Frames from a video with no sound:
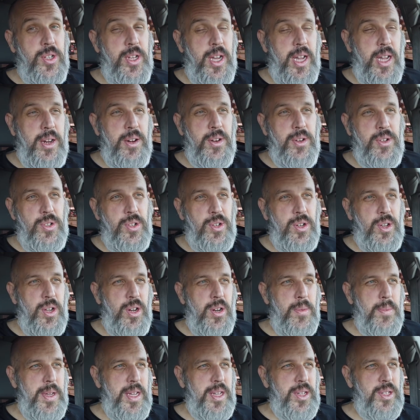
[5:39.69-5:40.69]
Diners are
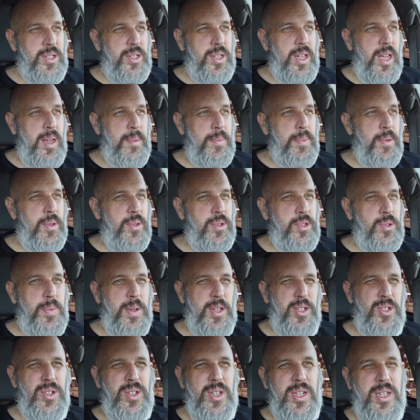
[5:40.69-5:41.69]
going to be a staple,
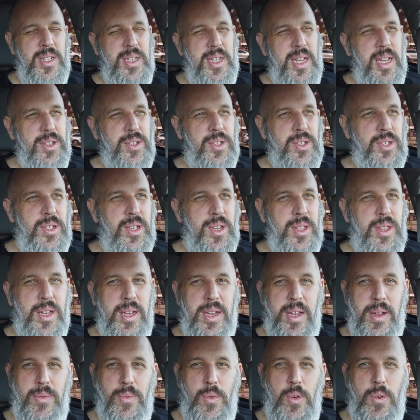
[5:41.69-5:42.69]
especially in Texas. I
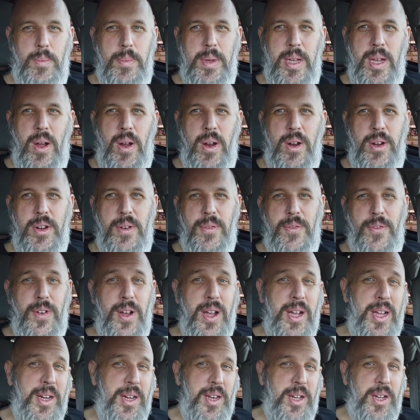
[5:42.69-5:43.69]
think it won't be hard to
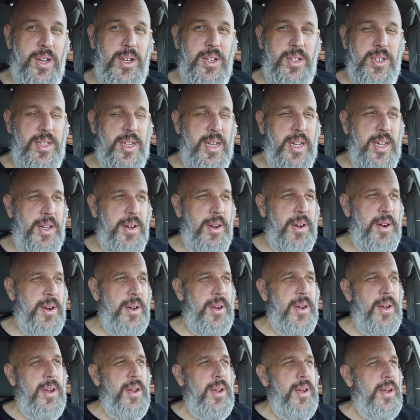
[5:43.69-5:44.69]
find a good diner